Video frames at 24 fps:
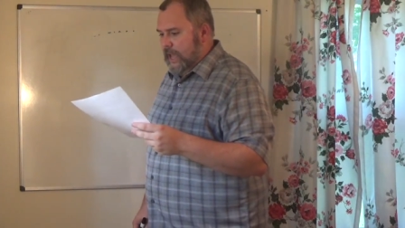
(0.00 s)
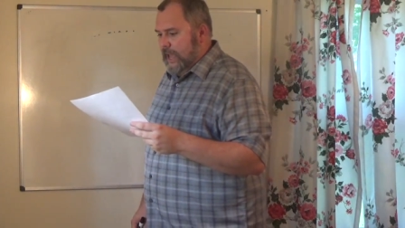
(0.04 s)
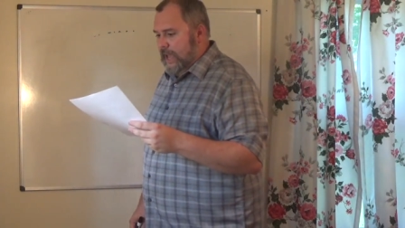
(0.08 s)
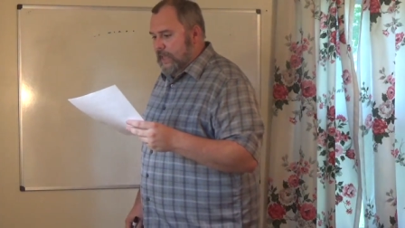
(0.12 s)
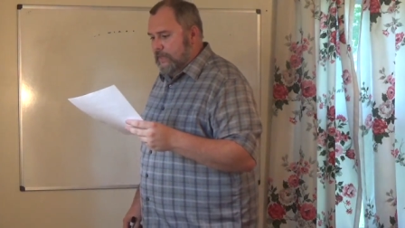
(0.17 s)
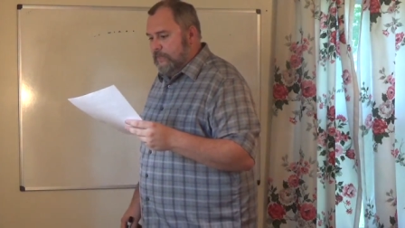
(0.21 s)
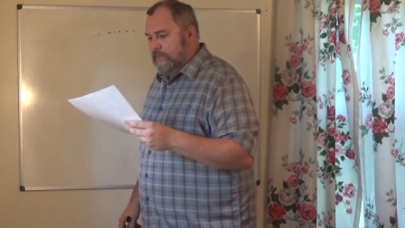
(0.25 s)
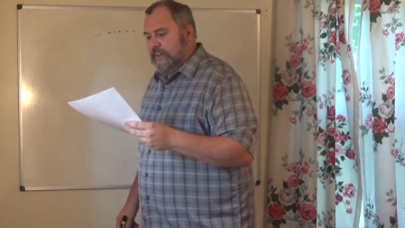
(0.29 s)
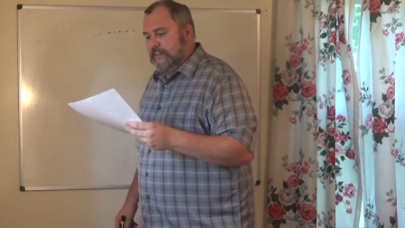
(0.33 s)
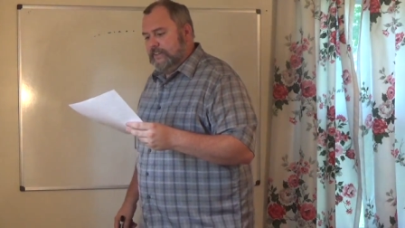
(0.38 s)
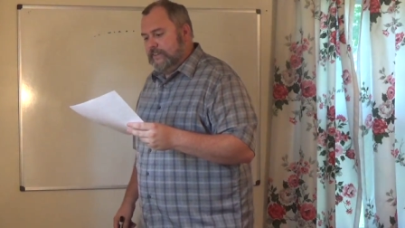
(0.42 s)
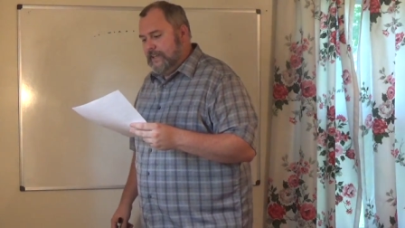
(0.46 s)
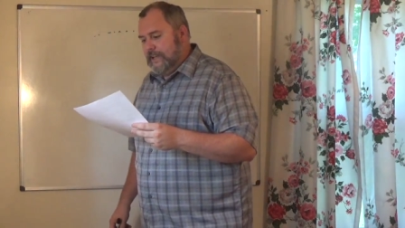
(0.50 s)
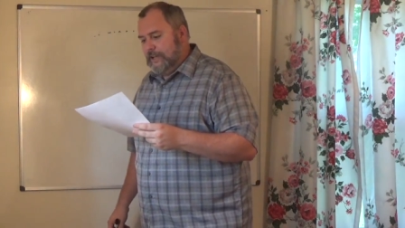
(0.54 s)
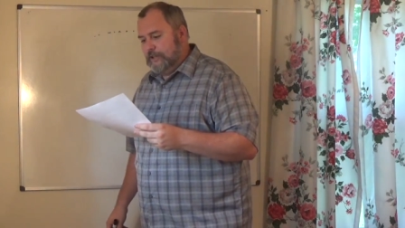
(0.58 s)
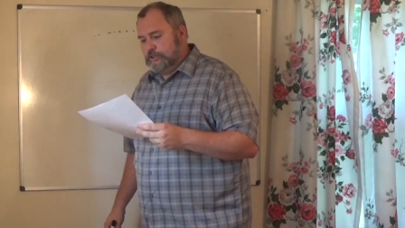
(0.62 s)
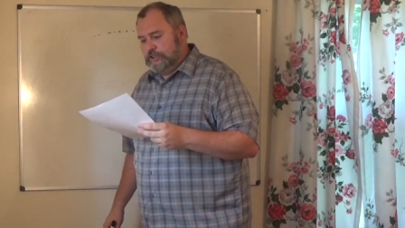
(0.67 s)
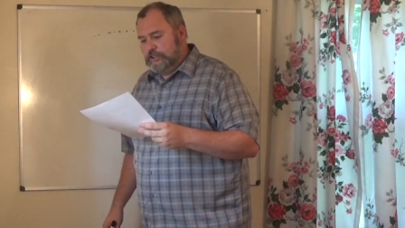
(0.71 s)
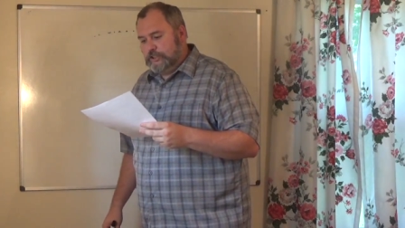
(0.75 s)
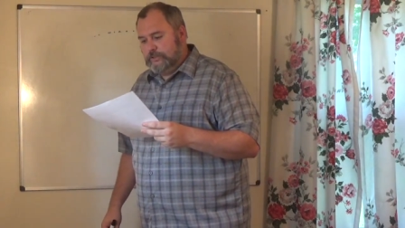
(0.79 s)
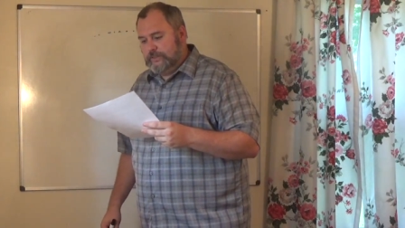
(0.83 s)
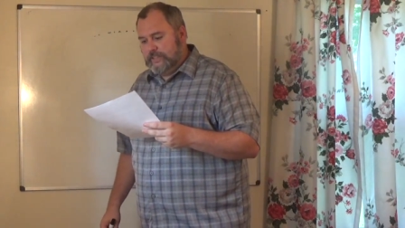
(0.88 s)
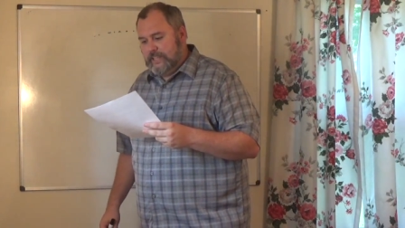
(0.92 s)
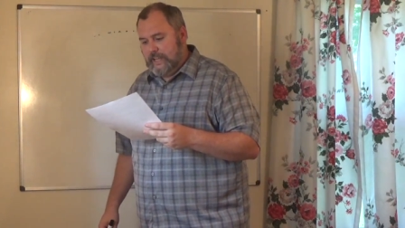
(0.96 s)
and then it
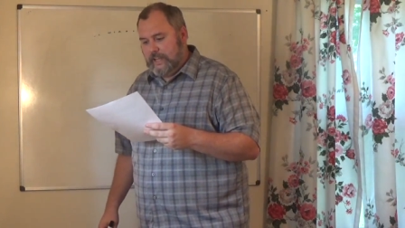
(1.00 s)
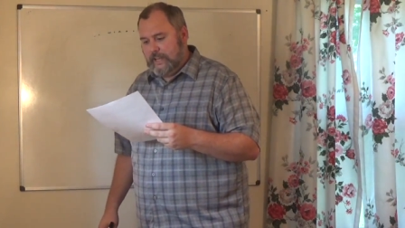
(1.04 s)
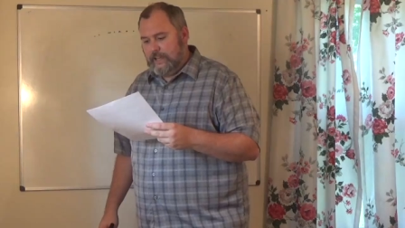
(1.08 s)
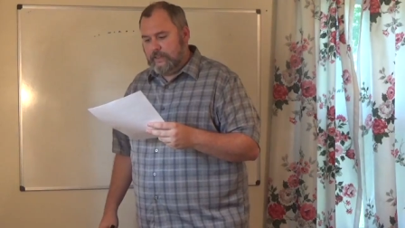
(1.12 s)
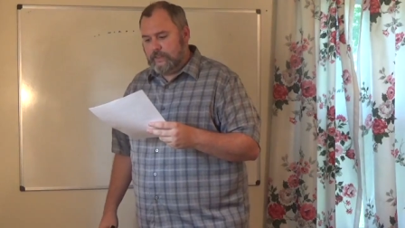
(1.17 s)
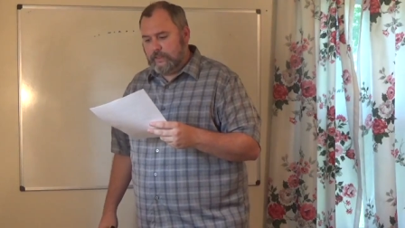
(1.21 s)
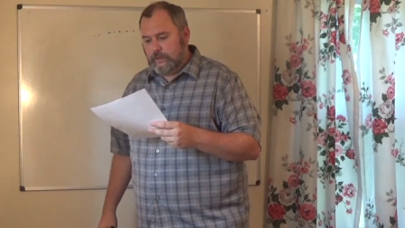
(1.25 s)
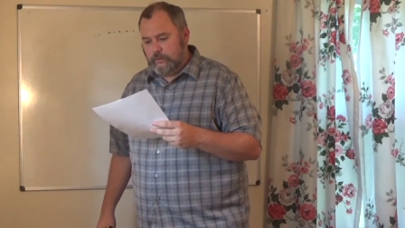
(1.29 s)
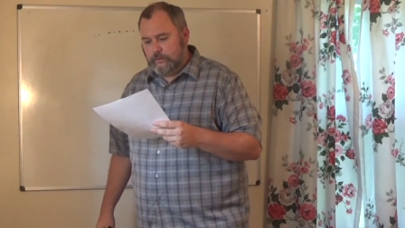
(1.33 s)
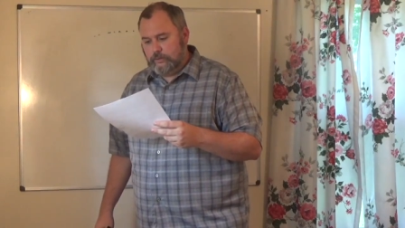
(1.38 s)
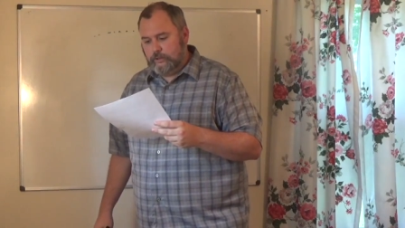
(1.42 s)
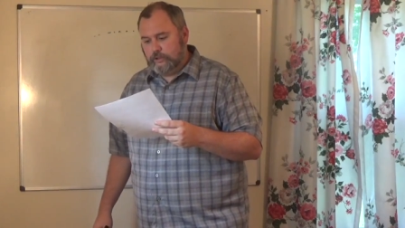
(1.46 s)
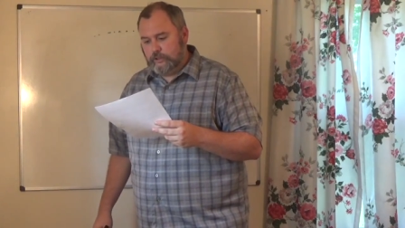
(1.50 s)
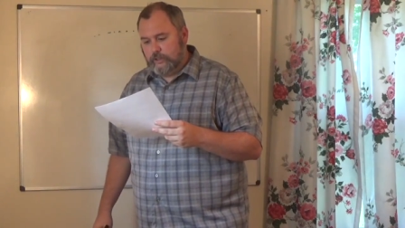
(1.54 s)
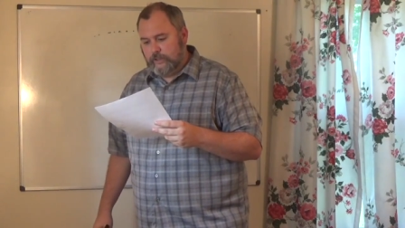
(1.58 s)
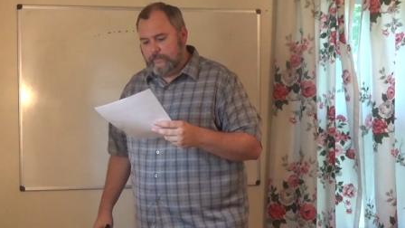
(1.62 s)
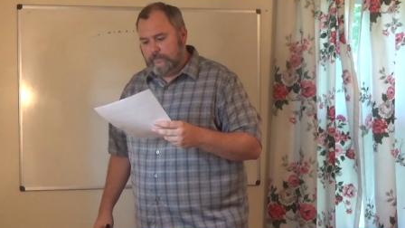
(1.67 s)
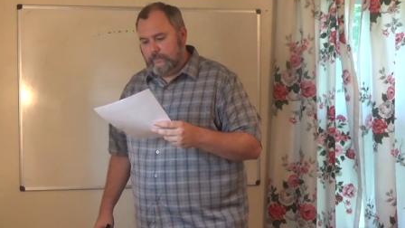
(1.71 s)
tells you teeth on